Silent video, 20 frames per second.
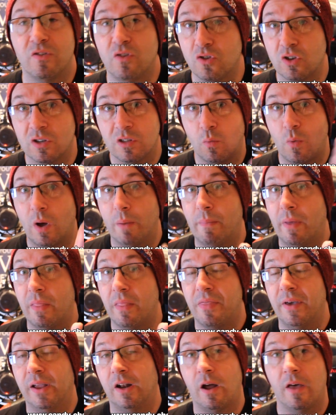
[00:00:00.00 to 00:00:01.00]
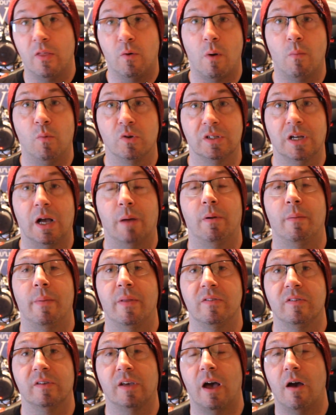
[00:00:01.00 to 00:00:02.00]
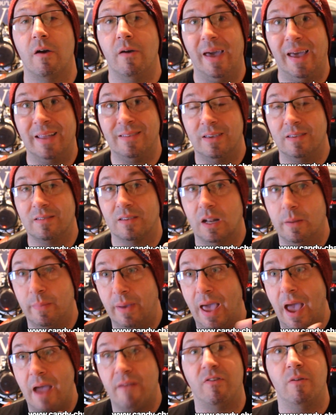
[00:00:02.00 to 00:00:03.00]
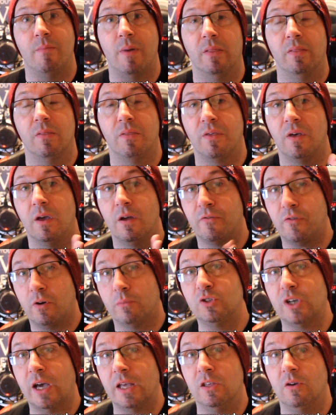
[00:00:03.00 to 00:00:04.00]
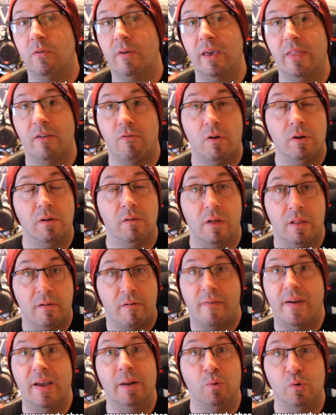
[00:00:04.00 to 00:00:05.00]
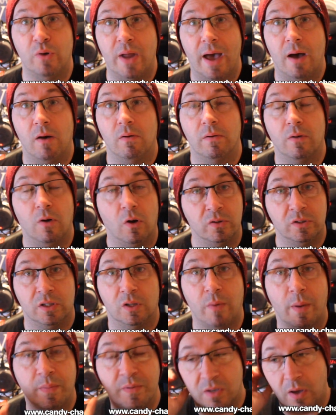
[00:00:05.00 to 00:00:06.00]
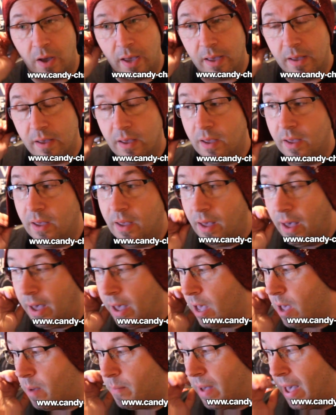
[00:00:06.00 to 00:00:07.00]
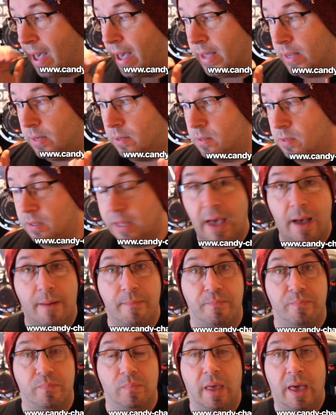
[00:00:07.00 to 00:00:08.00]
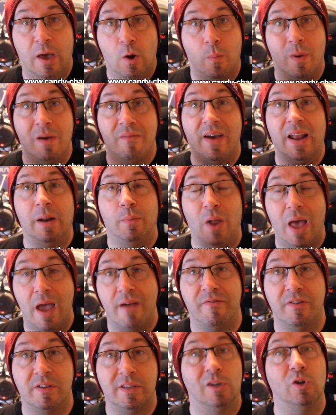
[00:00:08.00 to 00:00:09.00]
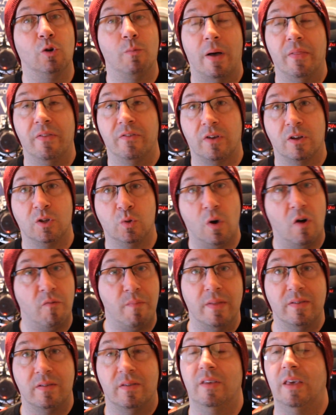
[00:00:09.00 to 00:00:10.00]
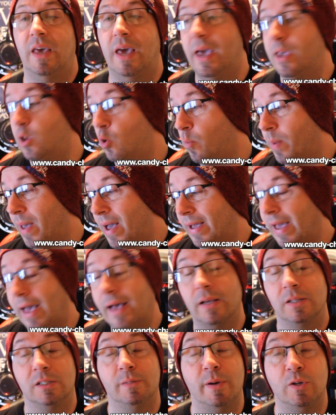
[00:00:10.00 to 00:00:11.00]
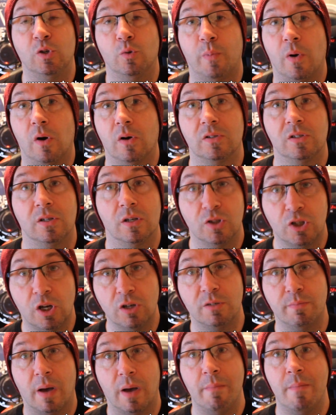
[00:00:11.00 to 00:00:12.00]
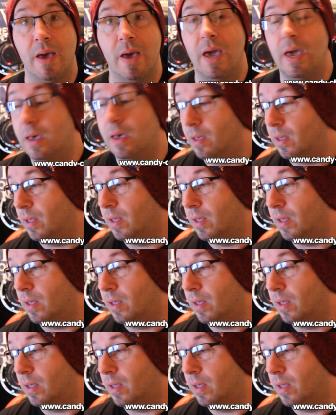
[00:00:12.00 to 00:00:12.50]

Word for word: it's not just a one month thing like the one was a couple of months ago. It is going to be every month from January. They're on they're available now onto the website. Um, and yeah, it will be available every single month. So 12 months of the year, you'll be able to get a special box chosen by me.